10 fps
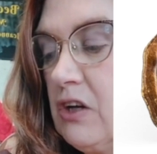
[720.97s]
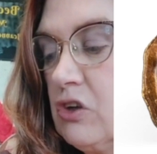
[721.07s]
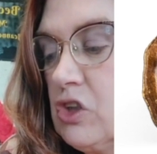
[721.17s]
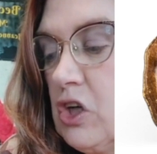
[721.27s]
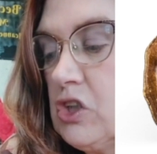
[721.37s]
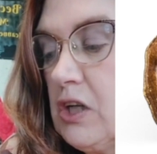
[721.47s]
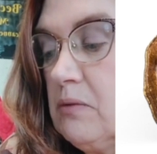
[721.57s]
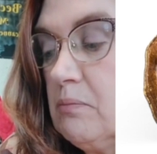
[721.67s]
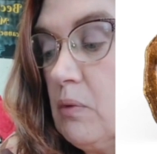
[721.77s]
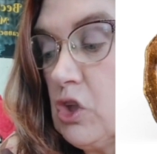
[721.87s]
or touching
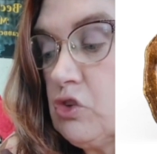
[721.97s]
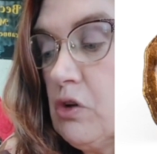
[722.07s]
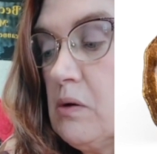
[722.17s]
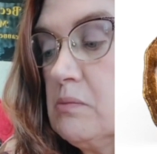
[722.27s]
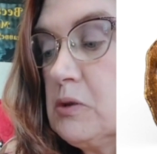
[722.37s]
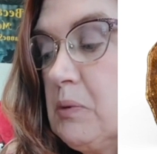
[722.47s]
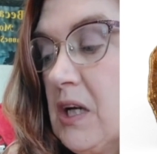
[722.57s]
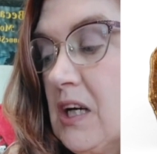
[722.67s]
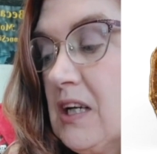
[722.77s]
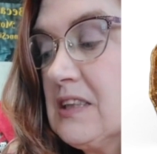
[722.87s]
mushrooms
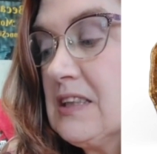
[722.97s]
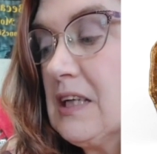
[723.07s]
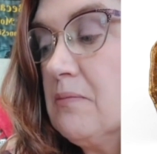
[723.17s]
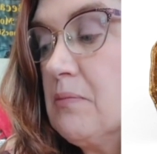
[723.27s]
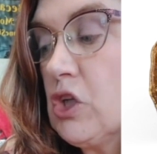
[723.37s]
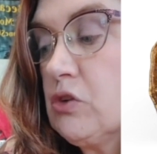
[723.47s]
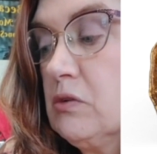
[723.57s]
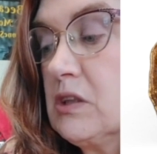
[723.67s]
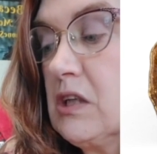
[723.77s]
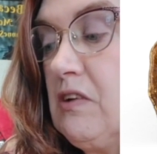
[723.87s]
because some
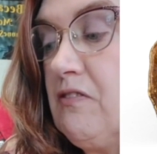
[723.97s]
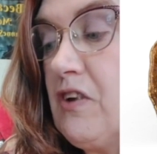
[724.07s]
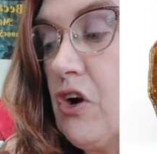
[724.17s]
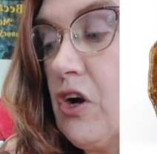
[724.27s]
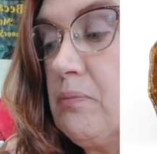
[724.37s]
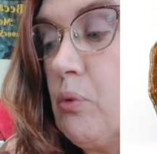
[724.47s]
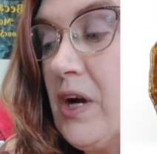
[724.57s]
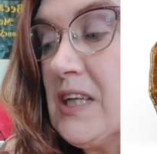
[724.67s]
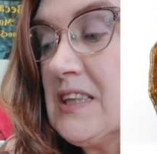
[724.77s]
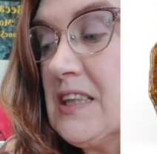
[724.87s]
mushrooms can be very
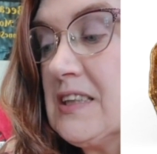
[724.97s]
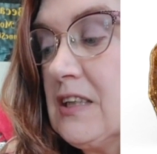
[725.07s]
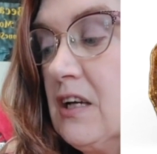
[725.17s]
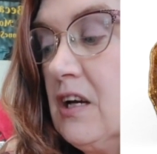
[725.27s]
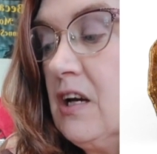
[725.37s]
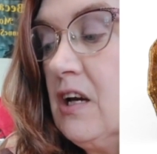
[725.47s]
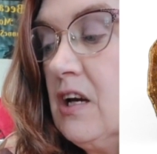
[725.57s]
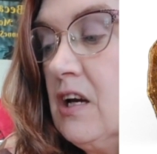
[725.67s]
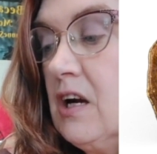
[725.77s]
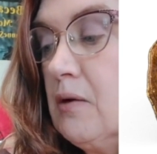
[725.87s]
poisonous.
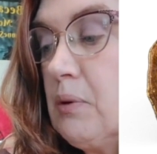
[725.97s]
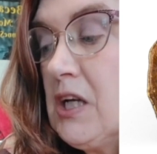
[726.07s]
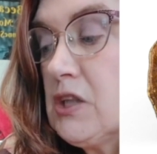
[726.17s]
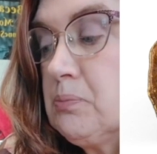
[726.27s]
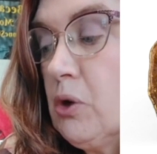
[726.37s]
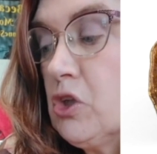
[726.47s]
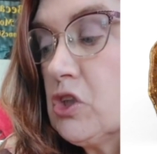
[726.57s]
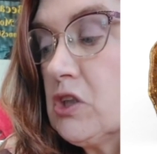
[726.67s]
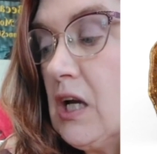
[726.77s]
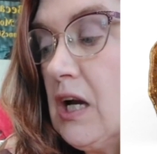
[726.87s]
Please
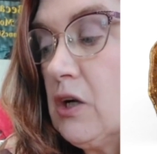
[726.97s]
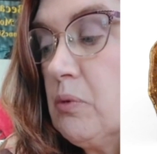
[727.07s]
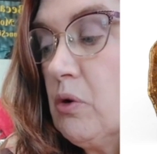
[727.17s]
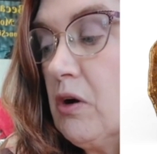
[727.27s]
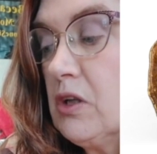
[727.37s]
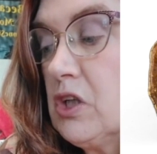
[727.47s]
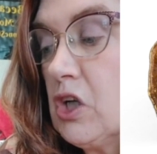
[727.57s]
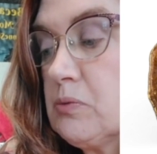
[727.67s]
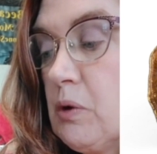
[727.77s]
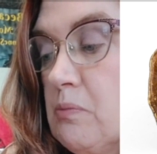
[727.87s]
purchase edible and
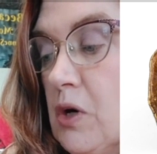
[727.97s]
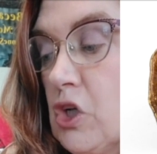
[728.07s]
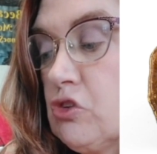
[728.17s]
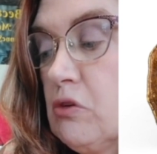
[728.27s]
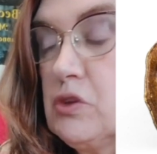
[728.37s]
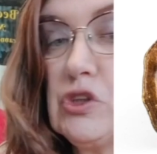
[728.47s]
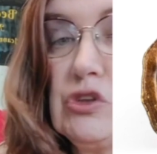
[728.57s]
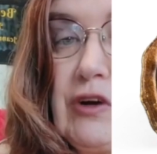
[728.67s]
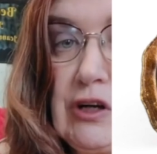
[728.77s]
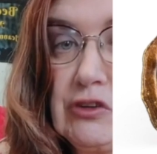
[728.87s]
touchable mushrooms through
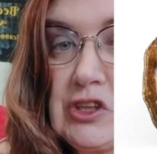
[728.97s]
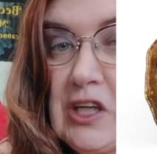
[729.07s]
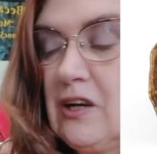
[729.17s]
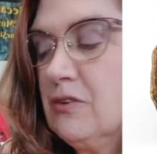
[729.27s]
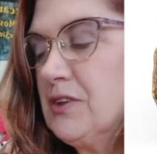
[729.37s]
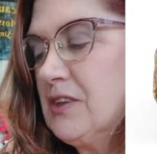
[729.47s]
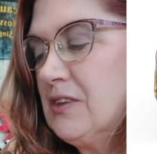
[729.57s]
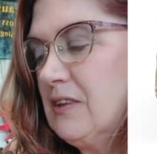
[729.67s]
regular channels.